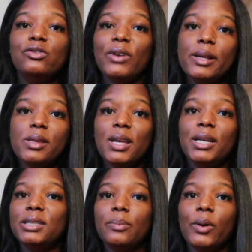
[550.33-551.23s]
resting
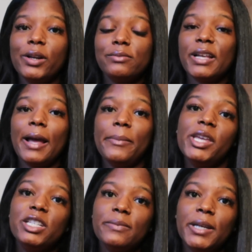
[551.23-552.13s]
is a part of time
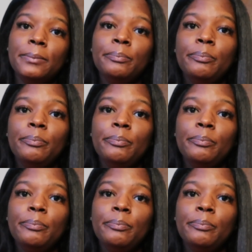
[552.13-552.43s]
management.